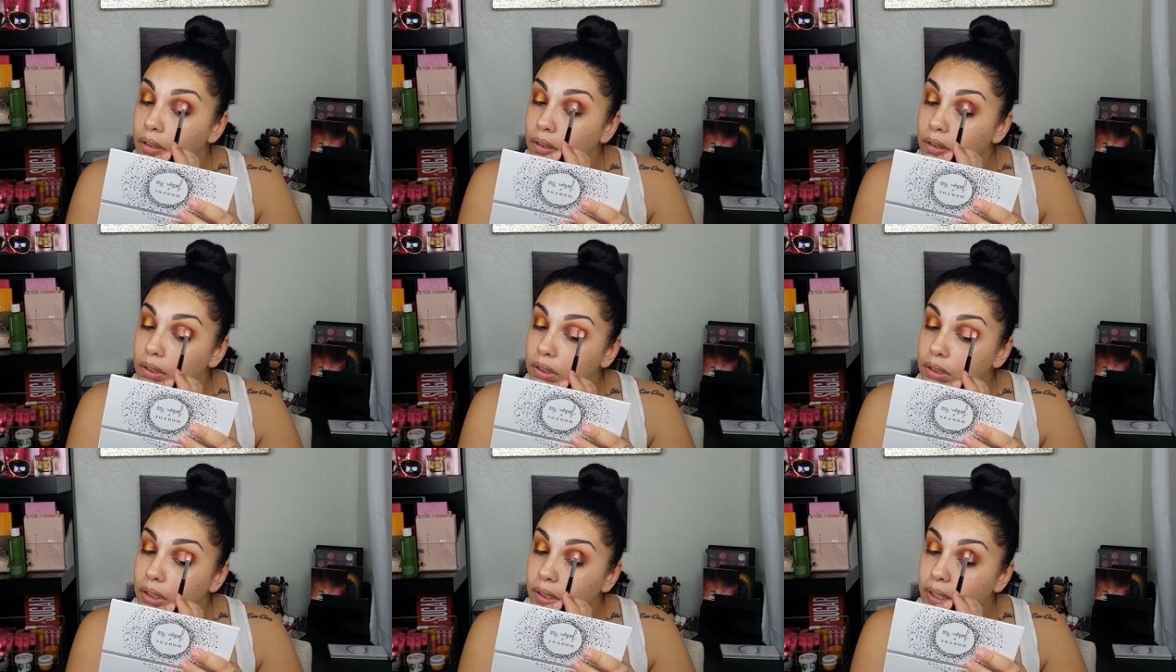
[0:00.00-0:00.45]

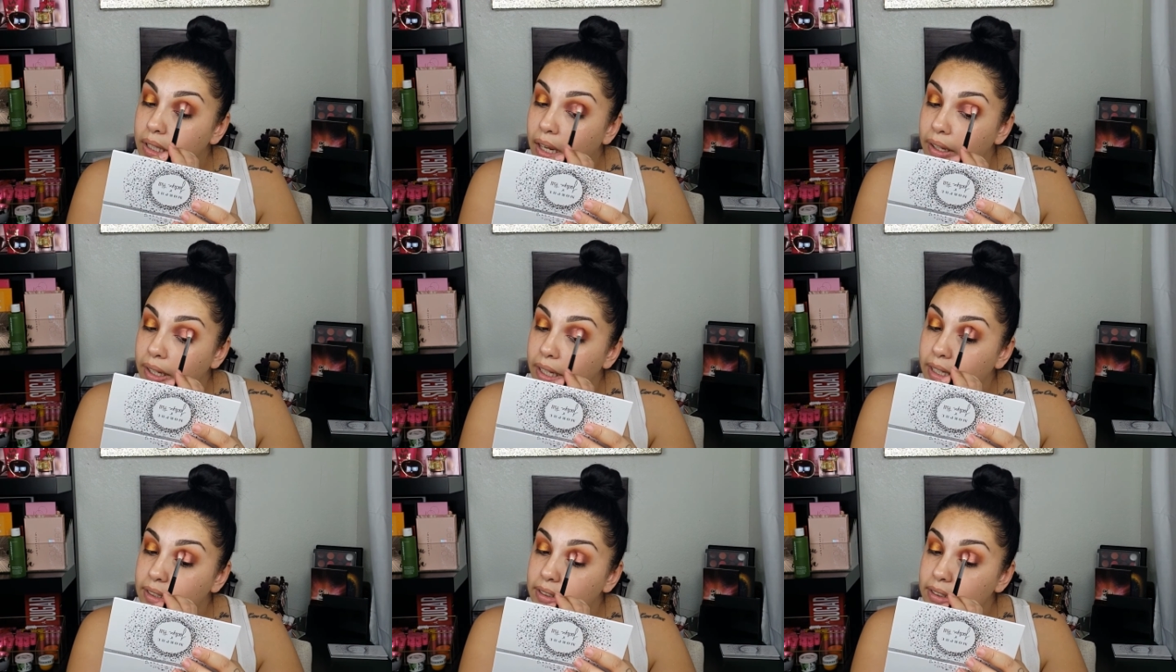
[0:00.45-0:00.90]
So yeah,
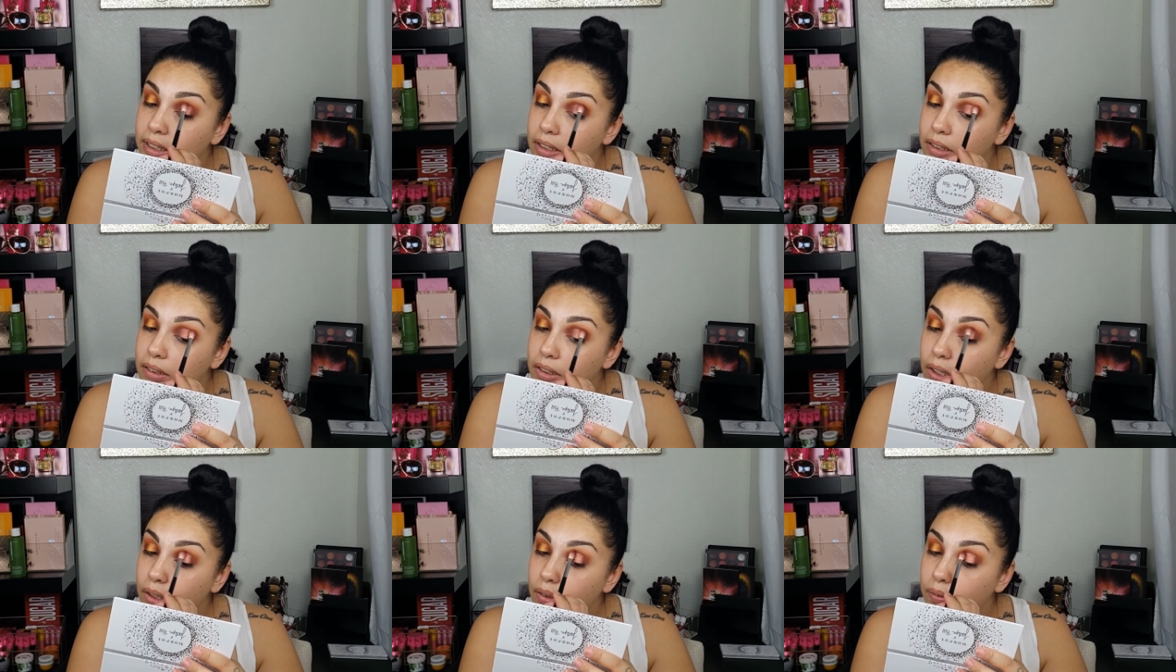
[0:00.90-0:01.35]
like I
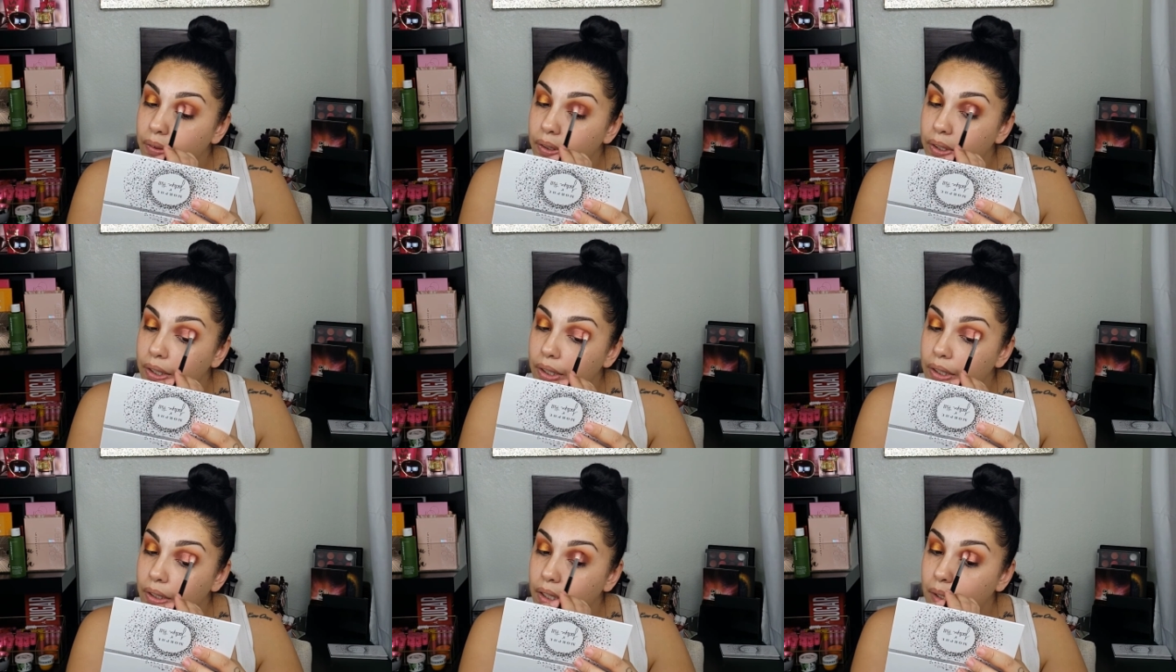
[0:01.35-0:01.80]
said, so
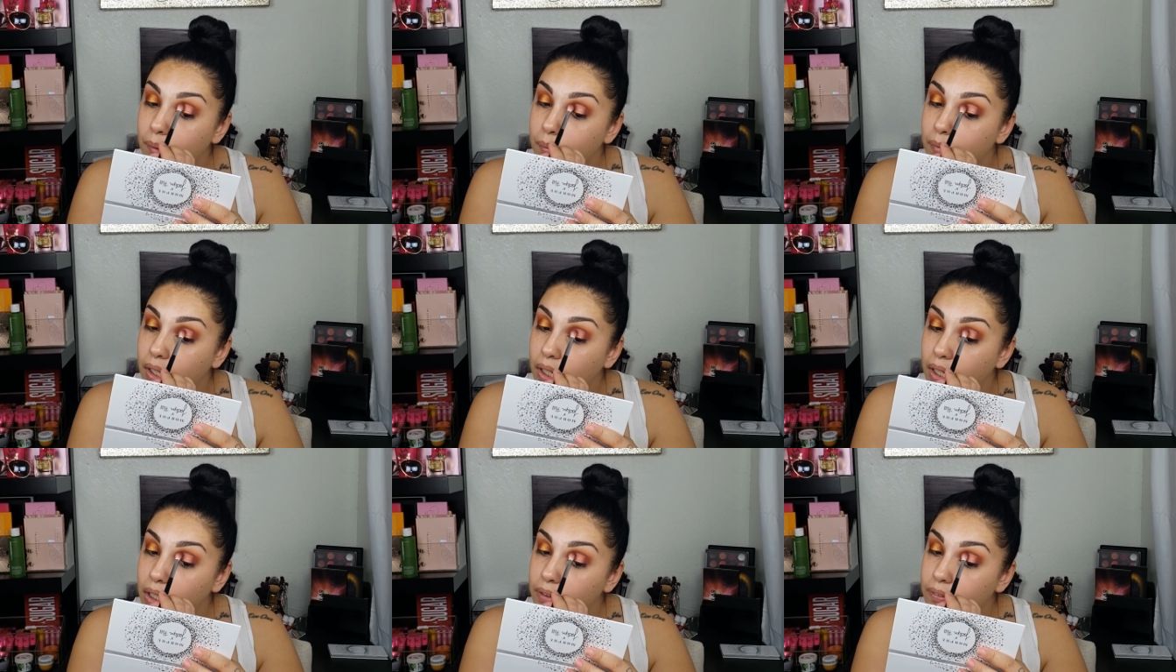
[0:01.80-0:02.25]
far I'm
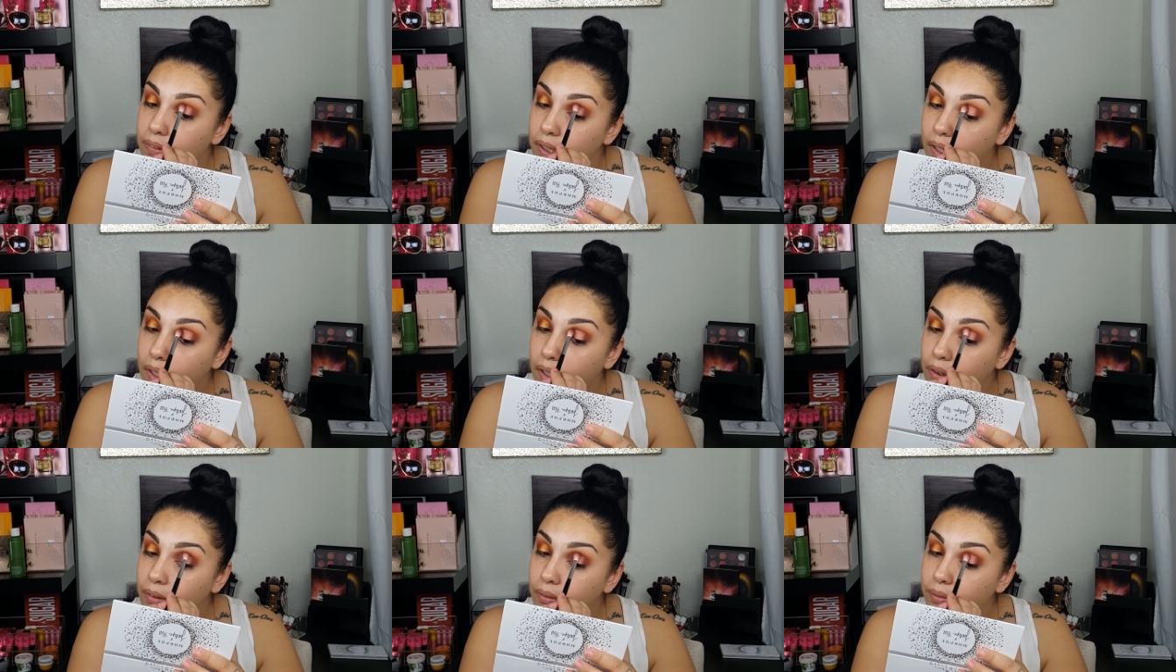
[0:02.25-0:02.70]
not having
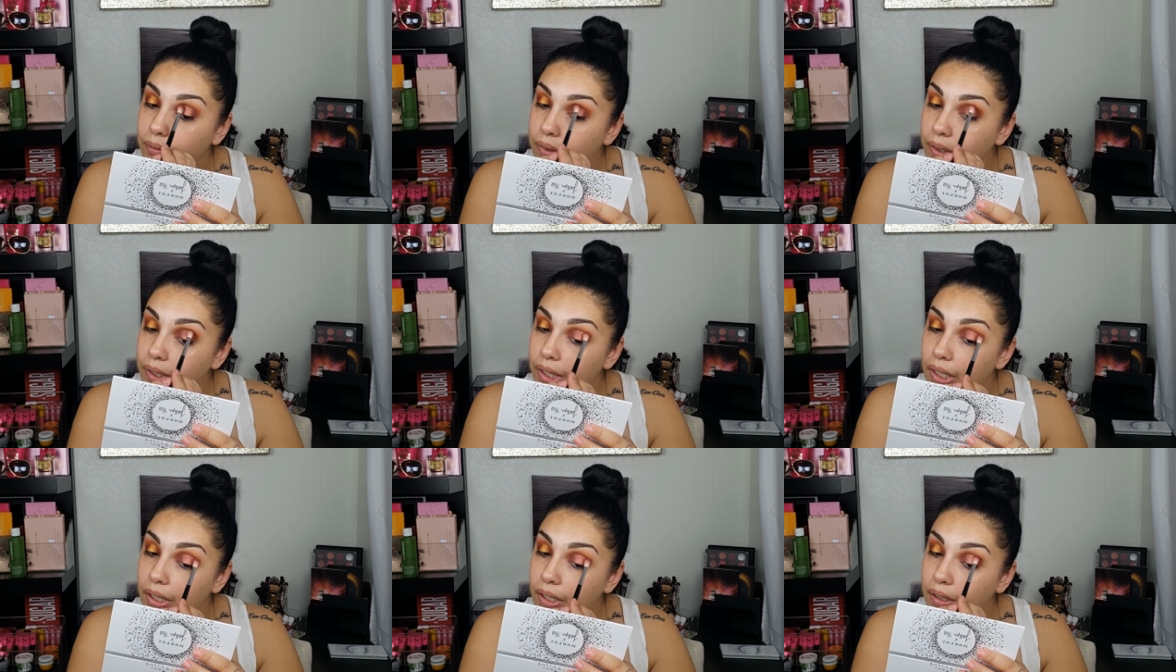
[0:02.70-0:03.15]

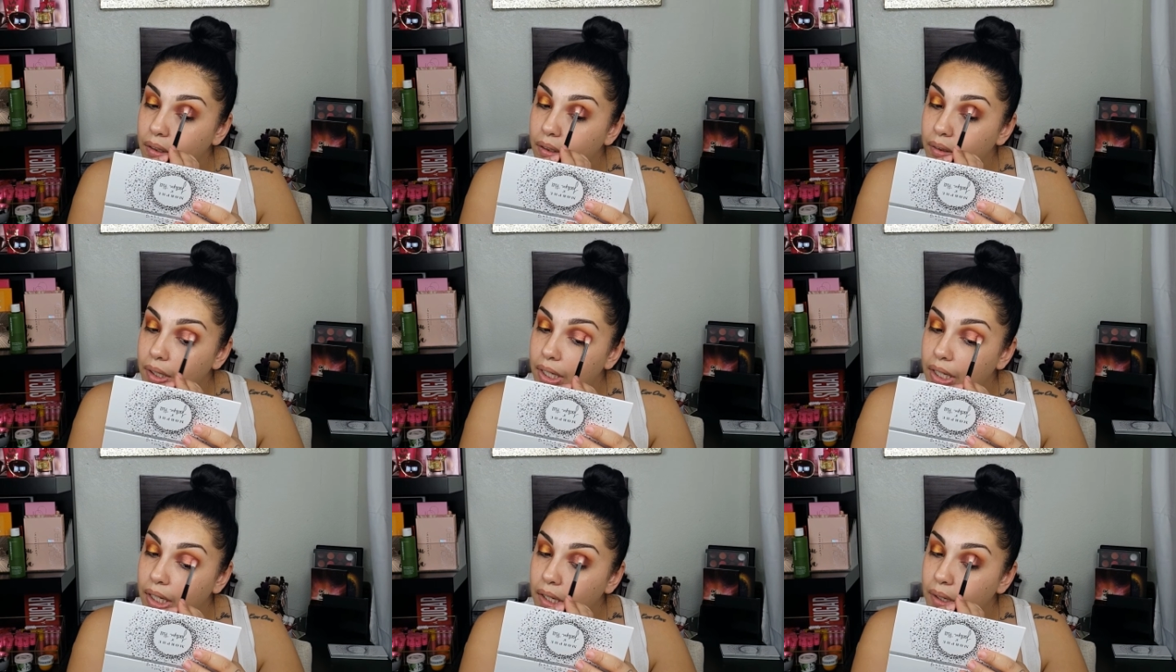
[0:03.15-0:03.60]
really
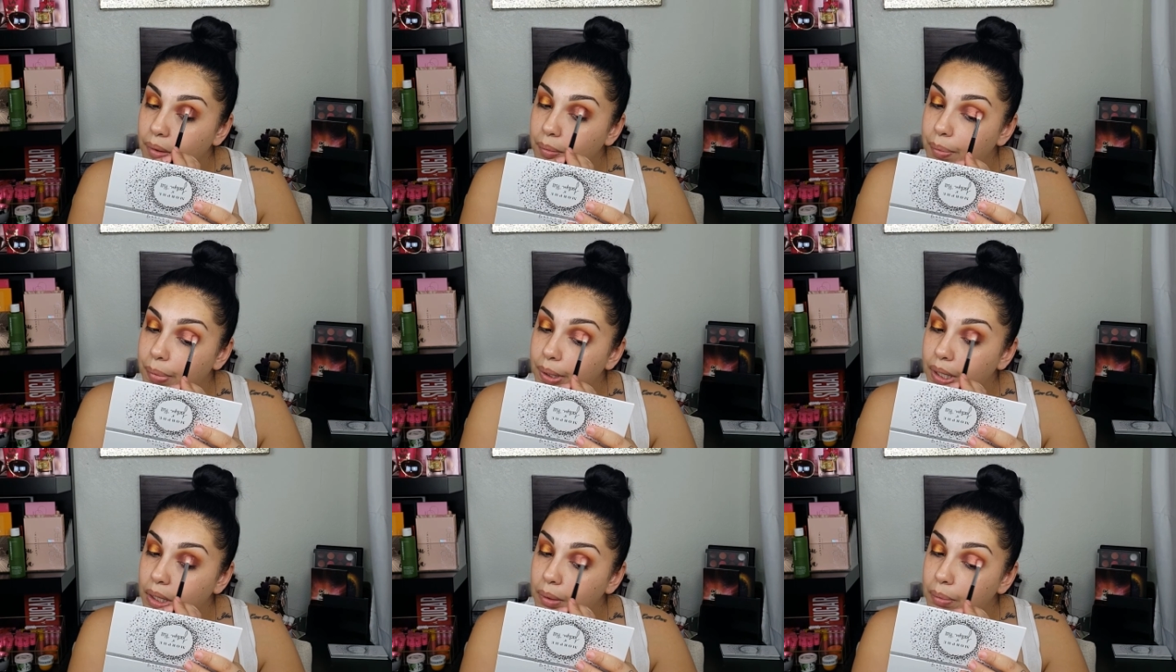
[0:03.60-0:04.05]
any
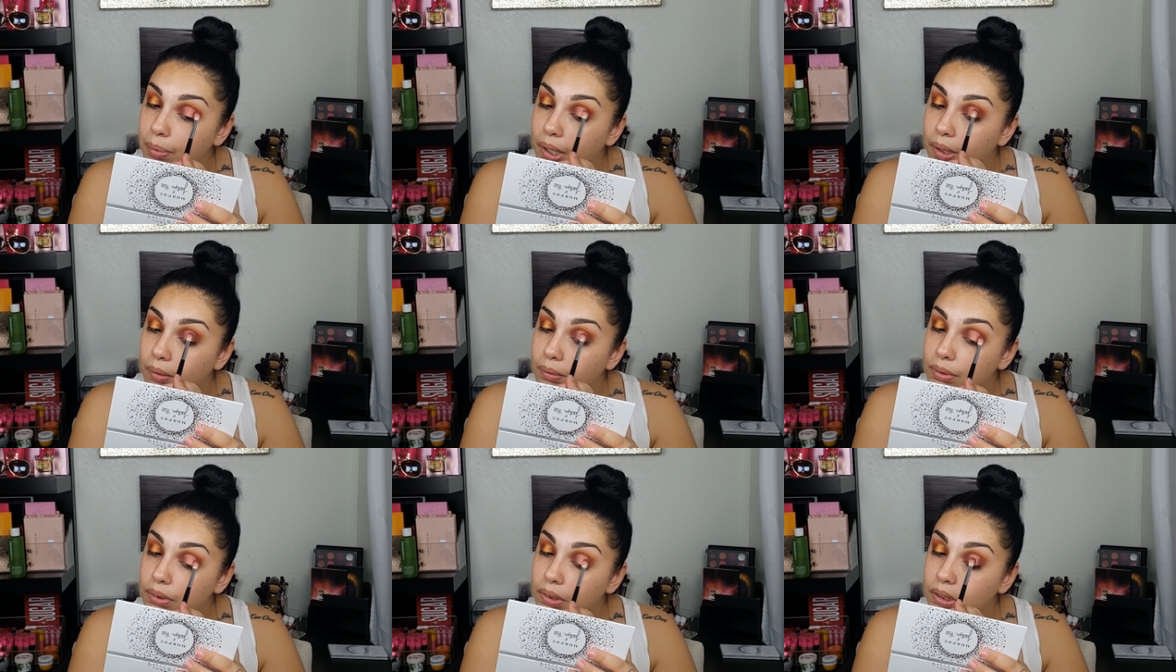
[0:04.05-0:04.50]
big
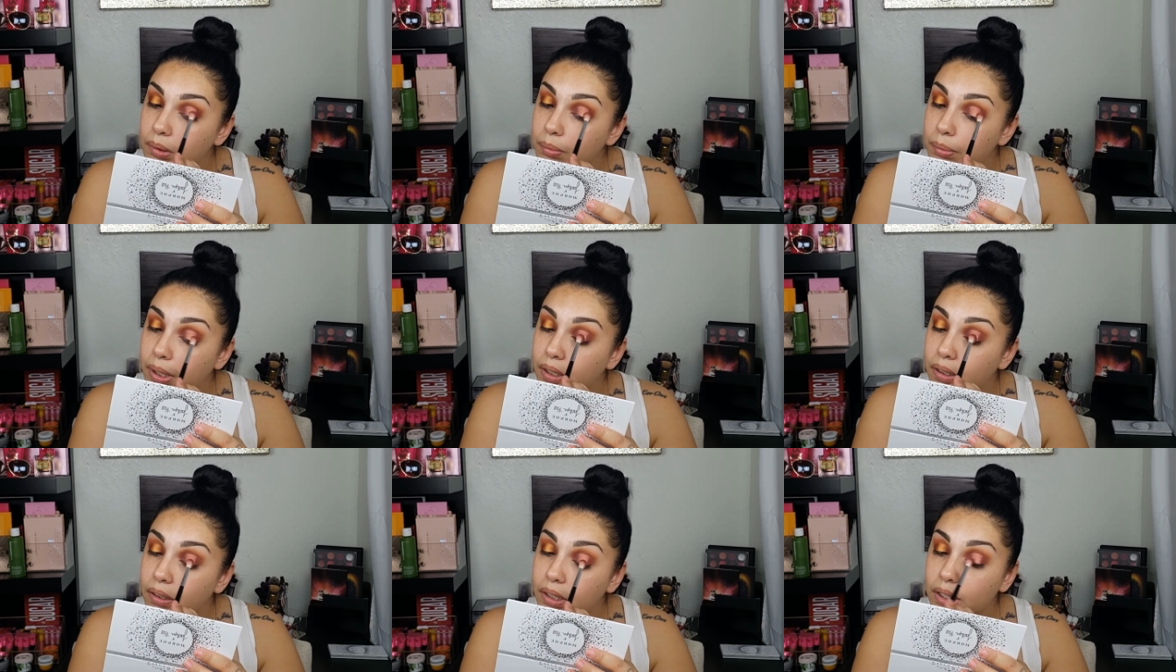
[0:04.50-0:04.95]
problems with the
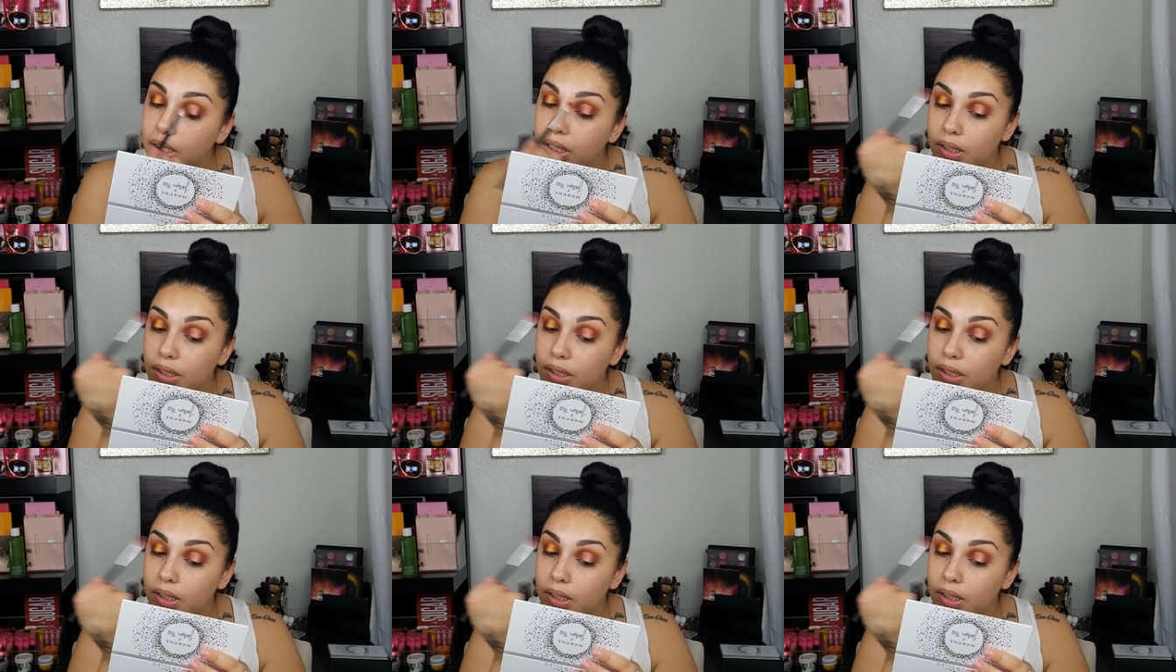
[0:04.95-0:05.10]
palette.